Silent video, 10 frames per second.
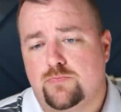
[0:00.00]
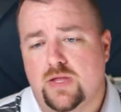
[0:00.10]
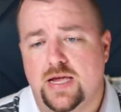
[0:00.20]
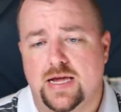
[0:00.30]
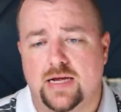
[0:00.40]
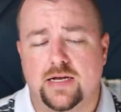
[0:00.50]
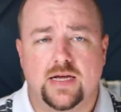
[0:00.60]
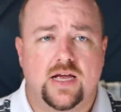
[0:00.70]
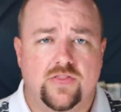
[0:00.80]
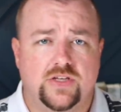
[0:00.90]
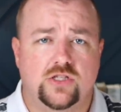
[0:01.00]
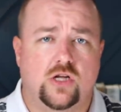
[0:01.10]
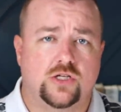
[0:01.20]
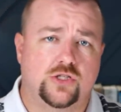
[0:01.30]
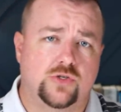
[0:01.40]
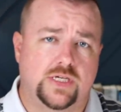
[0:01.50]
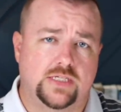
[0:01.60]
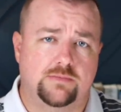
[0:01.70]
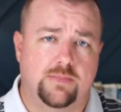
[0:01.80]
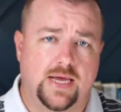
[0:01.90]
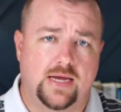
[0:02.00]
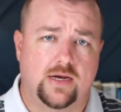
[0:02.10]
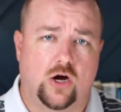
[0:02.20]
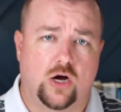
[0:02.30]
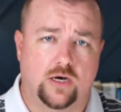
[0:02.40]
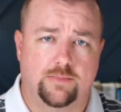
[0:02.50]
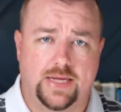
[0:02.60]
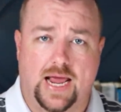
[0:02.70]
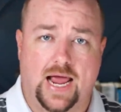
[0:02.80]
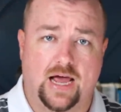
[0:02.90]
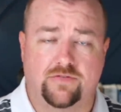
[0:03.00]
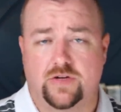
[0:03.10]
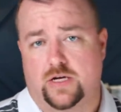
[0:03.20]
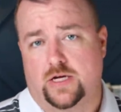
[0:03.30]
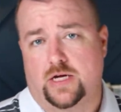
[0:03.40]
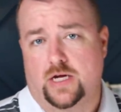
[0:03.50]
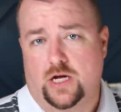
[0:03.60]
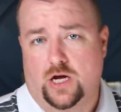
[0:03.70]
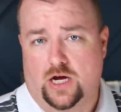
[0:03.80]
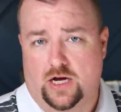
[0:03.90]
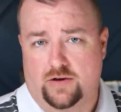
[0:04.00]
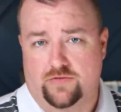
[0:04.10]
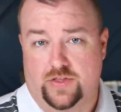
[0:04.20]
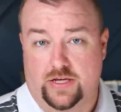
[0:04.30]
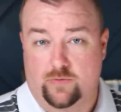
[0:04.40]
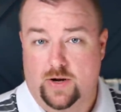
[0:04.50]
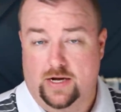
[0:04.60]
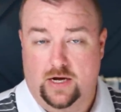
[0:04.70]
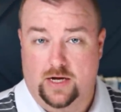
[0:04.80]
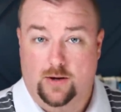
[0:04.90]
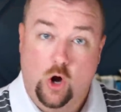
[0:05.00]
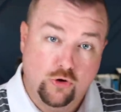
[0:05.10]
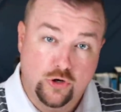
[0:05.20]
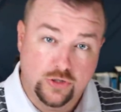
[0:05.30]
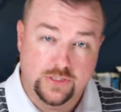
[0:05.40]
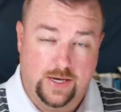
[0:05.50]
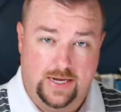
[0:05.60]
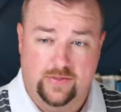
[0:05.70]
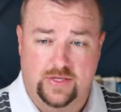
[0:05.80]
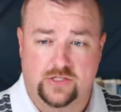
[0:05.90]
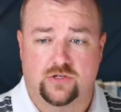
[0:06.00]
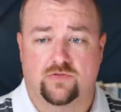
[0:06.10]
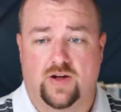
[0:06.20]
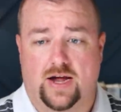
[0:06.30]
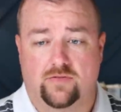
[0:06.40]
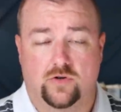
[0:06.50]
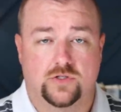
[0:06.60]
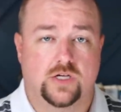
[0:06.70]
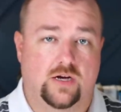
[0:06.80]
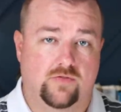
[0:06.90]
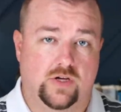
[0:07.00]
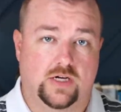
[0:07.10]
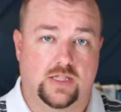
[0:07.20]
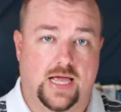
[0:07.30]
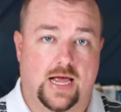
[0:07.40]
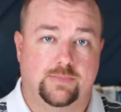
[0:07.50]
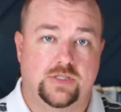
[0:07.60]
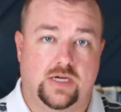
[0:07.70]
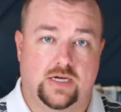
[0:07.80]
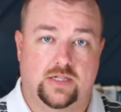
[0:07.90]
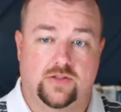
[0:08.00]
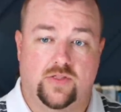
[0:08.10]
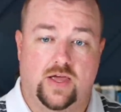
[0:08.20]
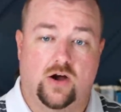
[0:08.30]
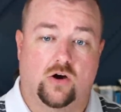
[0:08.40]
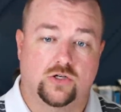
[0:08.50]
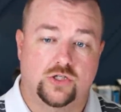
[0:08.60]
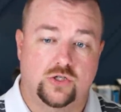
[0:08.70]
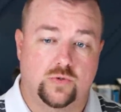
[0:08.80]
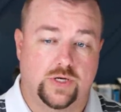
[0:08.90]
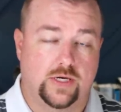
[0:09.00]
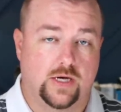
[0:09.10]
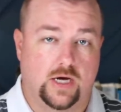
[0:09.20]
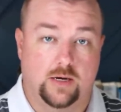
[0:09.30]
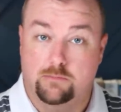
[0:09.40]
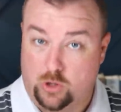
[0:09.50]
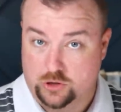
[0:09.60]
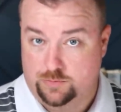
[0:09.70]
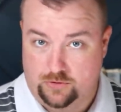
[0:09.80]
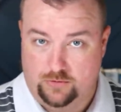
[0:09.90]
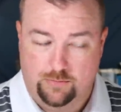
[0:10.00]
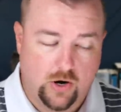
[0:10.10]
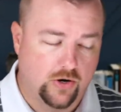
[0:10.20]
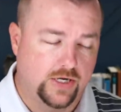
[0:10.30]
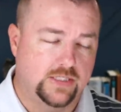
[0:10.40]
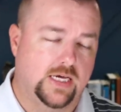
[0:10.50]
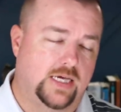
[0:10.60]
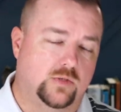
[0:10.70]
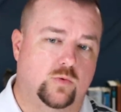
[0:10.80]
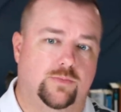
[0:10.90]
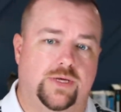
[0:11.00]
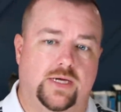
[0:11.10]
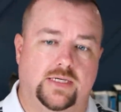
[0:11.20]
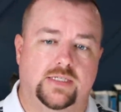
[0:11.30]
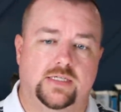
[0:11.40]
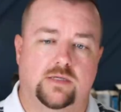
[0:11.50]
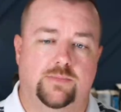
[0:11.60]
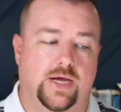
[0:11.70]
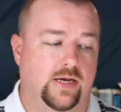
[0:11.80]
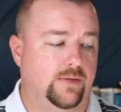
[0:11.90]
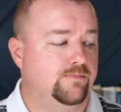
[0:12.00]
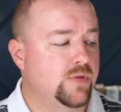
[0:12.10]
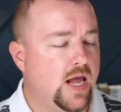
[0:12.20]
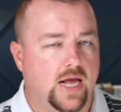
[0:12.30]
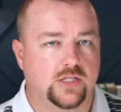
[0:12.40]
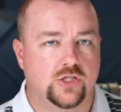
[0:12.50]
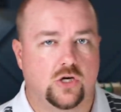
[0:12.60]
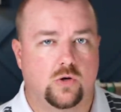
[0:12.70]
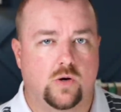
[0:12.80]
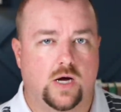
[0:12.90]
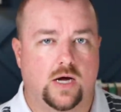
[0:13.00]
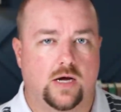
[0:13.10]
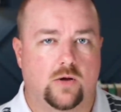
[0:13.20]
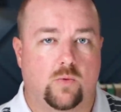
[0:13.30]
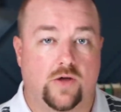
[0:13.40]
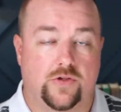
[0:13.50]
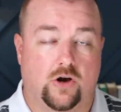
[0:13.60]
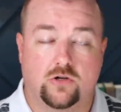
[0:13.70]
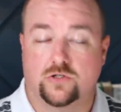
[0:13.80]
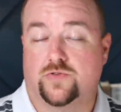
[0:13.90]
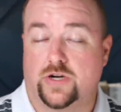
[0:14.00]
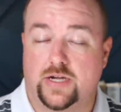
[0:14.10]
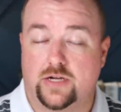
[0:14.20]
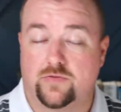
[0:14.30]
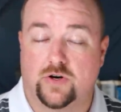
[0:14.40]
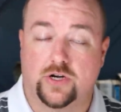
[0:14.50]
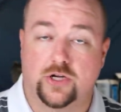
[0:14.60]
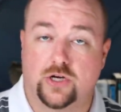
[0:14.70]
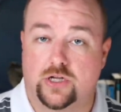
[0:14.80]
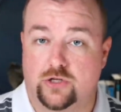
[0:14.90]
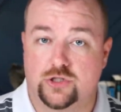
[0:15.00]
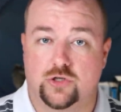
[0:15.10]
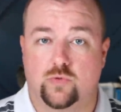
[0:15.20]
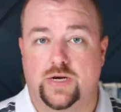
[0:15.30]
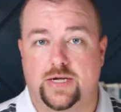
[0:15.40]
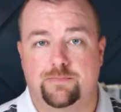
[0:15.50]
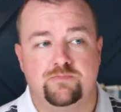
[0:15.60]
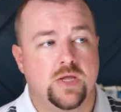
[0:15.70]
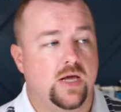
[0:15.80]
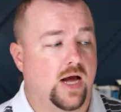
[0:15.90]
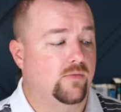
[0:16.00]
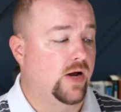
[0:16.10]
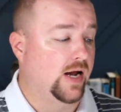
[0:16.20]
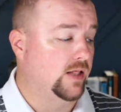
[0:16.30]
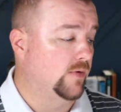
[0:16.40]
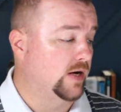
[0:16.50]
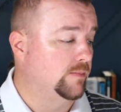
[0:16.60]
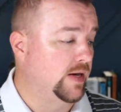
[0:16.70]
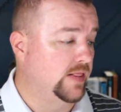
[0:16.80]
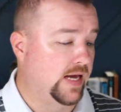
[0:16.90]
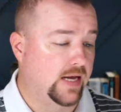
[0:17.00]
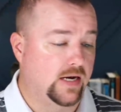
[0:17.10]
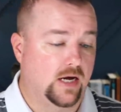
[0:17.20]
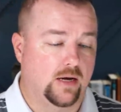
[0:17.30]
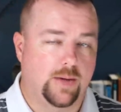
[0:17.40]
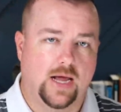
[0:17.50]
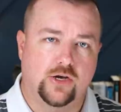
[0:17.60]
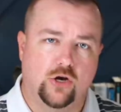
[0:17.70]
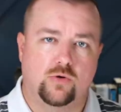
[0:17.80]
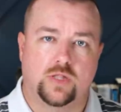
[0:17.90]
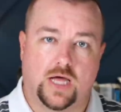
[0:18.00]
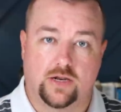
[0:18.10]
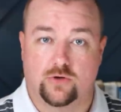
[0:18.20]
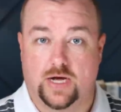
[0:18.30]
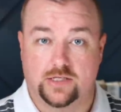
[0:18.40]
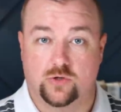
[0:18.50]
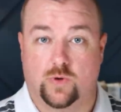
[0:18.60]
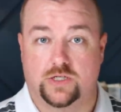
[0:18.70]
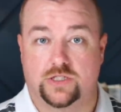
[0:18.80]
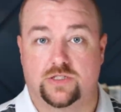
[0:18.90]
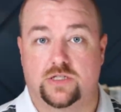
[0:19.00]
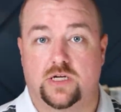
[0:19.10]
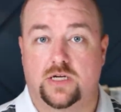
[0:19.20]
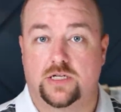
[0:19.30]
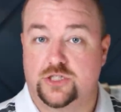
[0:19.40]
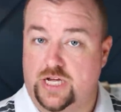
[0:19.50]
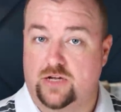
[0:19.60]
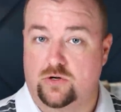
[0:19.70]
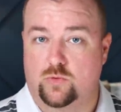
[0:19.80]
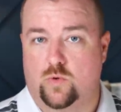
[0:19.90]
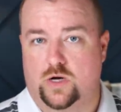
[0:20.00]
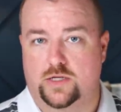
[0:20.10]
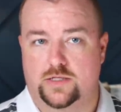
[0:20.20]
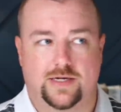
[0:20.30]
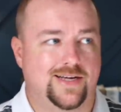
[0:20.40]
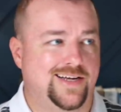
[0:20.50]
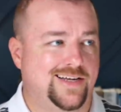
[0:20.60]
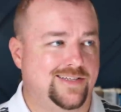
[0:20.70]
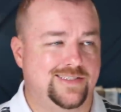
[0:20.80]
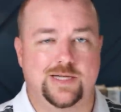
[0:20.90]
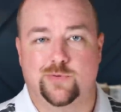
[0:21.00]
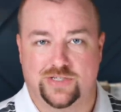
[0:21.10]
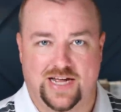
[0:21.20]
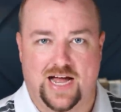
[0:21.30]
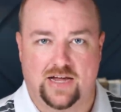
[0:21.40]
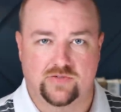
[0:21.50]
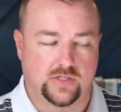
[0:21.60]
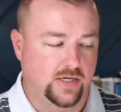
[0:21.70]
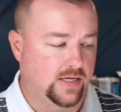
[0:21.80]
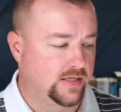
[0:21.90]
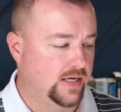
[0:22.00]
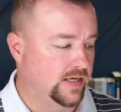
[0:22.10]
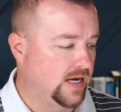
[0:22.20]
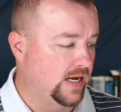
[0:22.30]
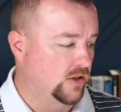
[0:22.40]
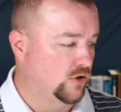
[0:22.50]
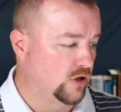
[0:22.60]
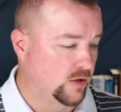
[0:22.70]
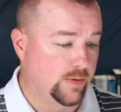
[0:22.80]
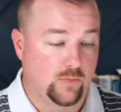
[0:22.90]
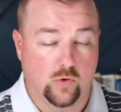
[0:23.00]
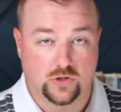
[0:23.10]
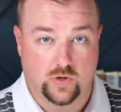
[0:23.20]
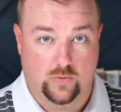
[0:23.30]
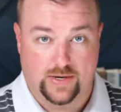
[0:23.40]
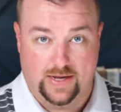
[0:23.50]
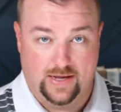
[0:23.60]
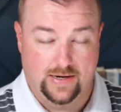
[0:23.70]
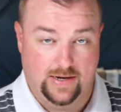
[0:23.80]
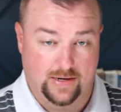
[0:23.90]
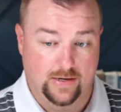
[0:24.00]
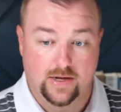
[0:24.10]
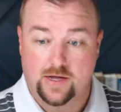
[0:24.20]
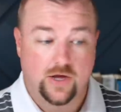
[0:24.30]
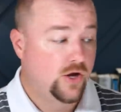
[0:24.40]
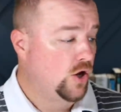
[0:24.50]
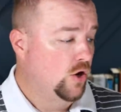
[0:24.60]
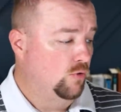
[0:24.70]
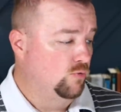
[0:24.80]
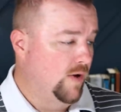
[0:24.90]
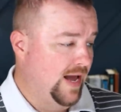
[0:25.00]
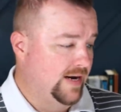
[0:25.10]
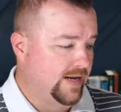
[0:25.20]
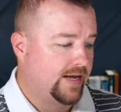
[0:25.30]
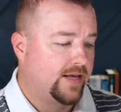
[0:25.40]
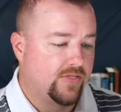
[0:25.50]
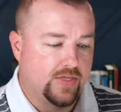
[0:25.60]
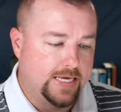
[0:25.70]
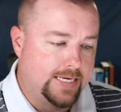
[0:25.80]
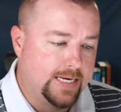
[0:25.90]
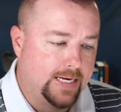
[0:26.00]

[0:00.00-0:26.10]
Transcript: And this lawsuit is made on behalf of the owners and the survivors of the collapse, and they are suing multiple parties, as would be anticipated. And so while the article is very, very good and you should read it, I highly recommend that. I know a lot of you guys who watch this channel want deeper dives and to kind of learn a little bit more. So I went ahead and read the